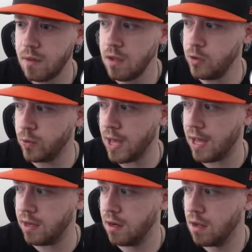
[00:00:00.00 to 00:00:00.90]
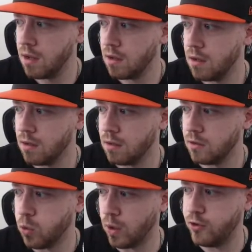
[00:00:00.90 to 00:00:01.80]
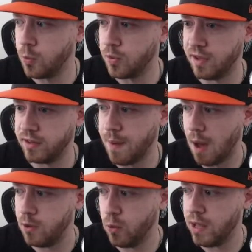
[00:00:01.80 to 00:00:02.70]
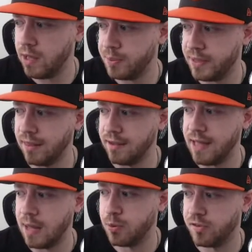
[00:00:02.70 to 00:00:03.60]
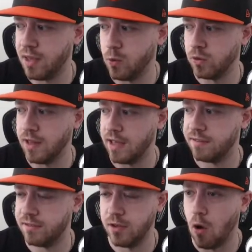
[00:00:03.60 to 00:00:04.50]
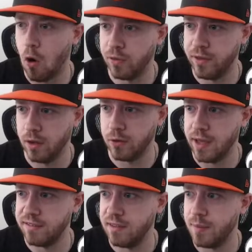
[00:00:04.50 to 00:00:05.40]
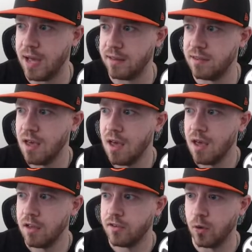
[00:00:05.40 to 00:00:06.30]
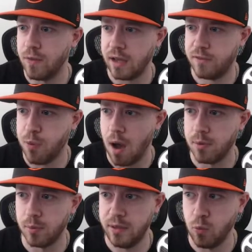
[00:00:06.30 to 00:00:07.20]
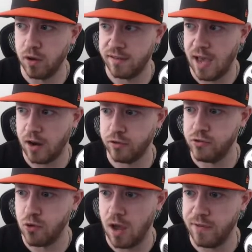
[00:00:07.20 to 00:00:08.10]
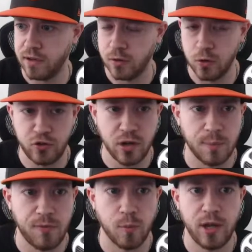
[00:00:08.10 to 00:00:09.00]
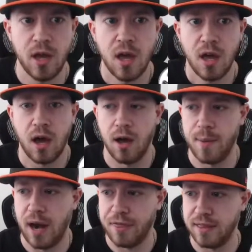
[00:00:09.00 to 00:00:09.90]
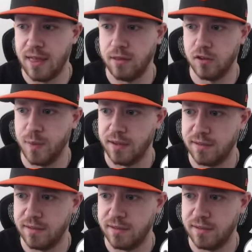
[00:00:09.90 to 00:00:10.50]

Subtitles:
you get 22% to Bobby Witt, but then like 10% or less to all the other KC bats. So that's probably what is actually driving Kikuchi up for me. And I think that does make